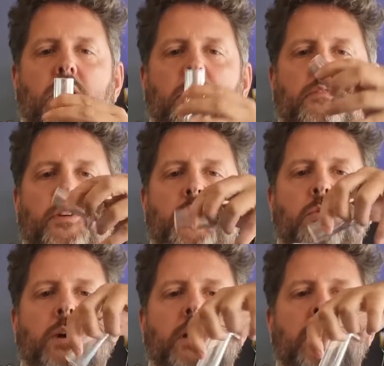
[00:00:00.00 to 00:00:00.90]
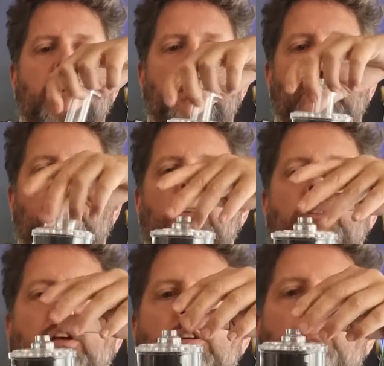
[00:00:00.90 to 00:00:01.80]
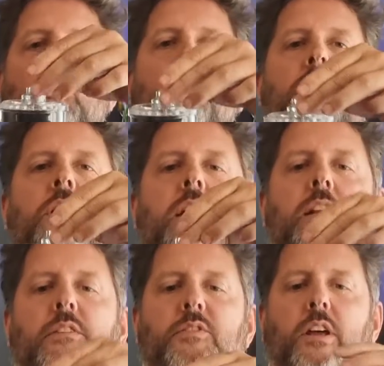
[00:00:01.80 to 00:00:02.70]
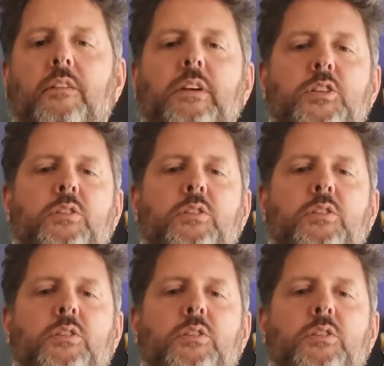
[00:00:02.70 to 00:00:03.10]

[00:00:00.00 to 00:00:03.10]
go in this way, so it forms an airlift like that.